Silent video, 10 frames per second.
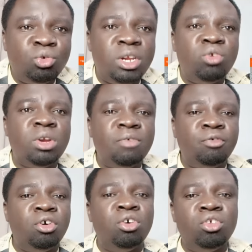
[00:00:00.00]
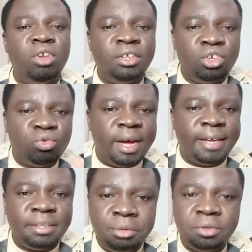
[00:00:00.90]
twenty twenty-four, you listen to
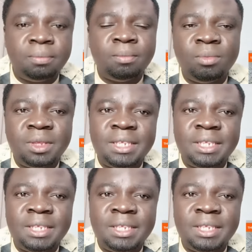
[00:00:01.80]
Azimio.